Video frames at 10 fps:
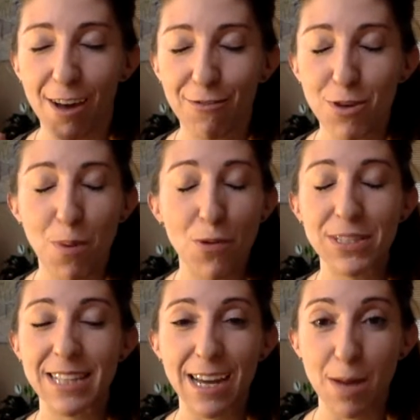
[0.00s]
few
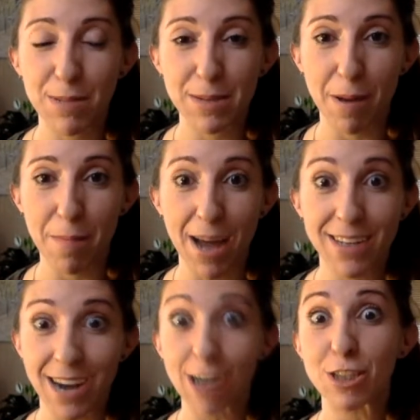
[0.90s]
poses that come into my
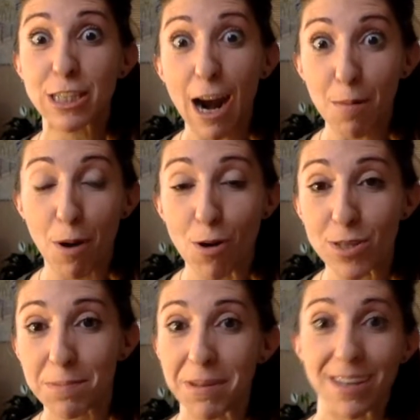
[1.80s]
mind are star
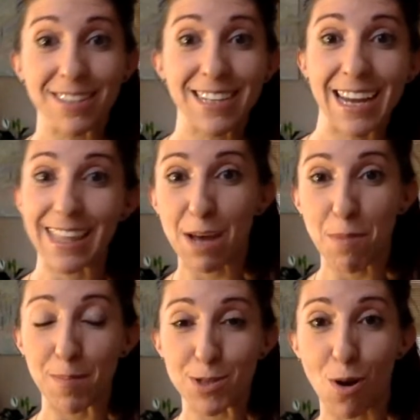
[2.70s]
pose, because taking that
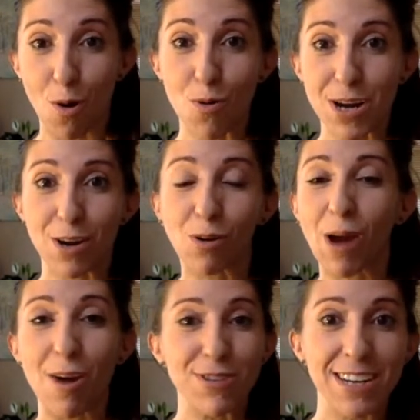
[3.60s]
moment to own it,
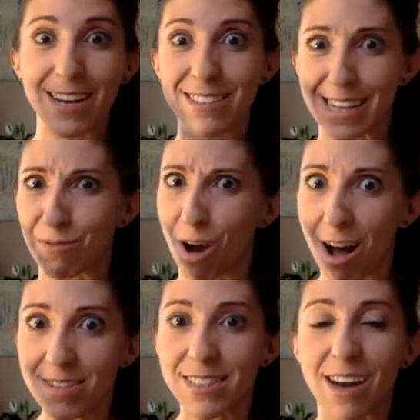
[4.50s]
ground it, and say we're
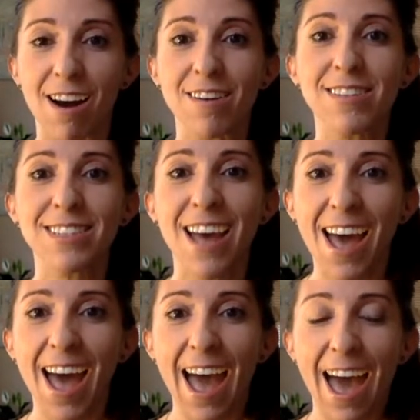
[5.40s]
all stars.
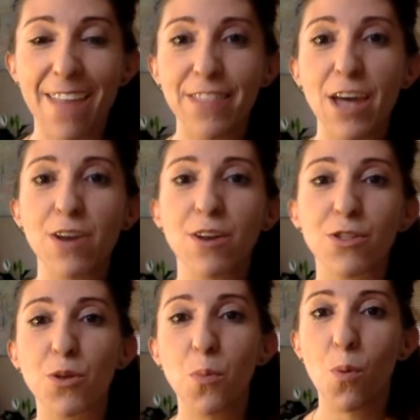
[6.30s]
And then
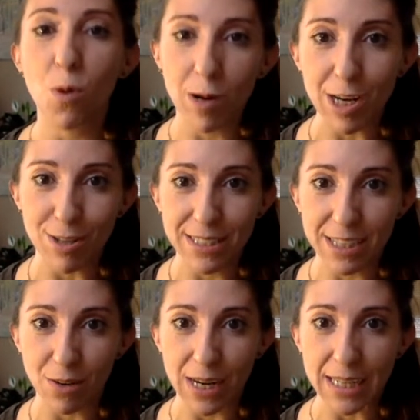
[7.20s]
the warrior
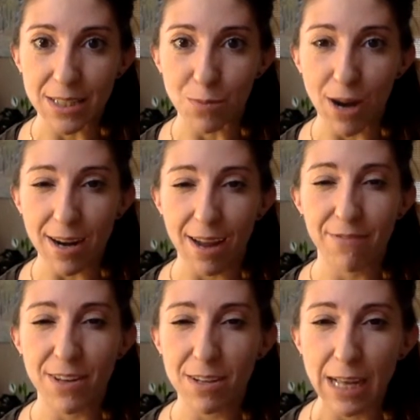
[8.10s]
series, right? I
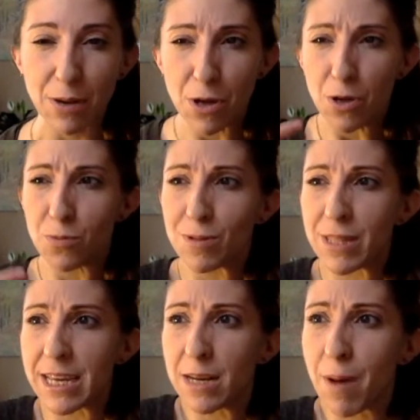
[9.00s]
feel like when
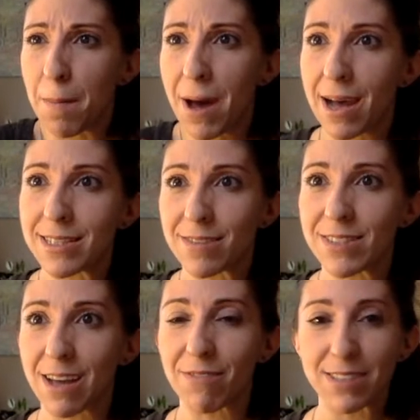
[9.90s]
thinking about positive
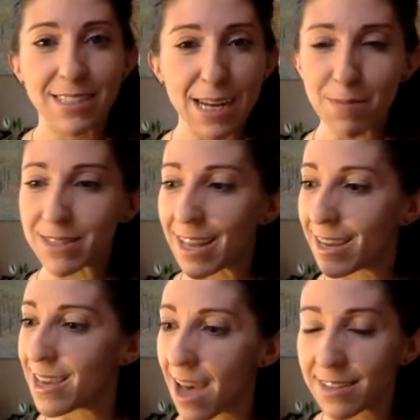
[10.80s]
self-esteem, it's like,
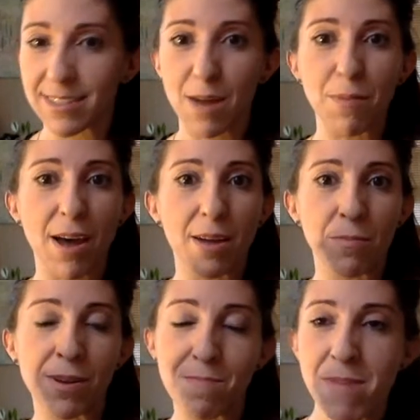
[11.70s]
yes, I'm
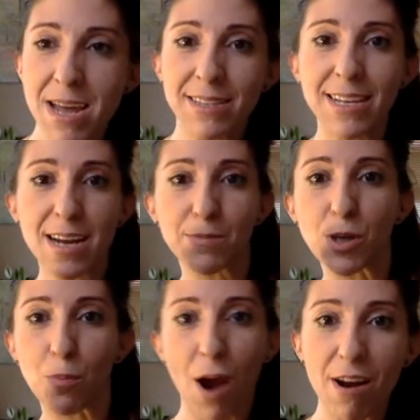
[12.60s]
amazing. I'm
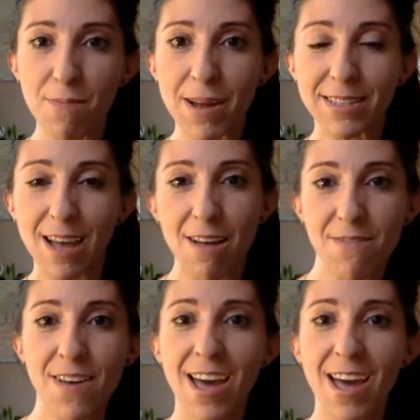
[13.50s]
so proud of myself.